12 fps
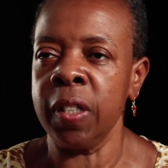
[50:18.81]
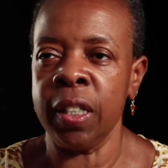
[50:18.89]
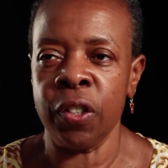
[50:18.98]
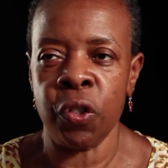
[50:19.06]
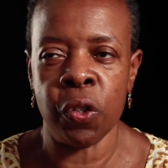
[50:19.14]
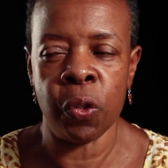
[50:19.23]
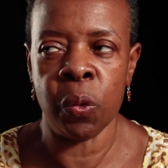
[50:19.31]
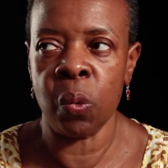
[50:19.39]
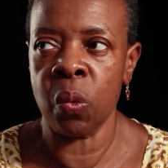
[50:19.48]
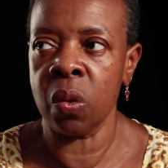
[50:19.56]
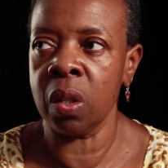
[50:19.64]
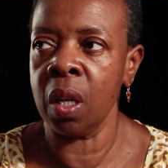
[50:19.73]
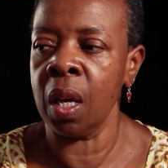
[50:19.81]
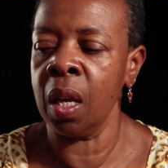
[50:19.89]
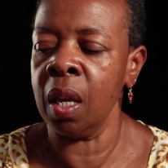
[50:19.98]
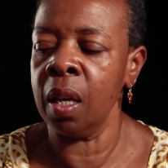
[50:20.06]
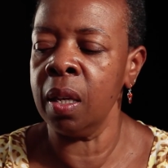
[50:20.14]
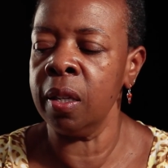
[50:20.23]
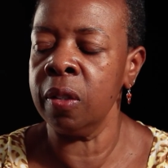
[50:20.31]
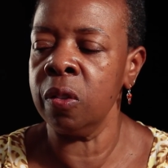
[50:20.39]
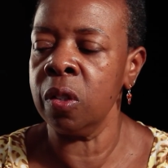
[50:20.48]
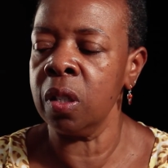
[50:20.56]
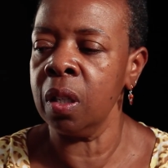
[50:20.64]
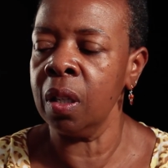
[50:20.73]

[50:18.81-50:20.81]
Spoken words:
issues. And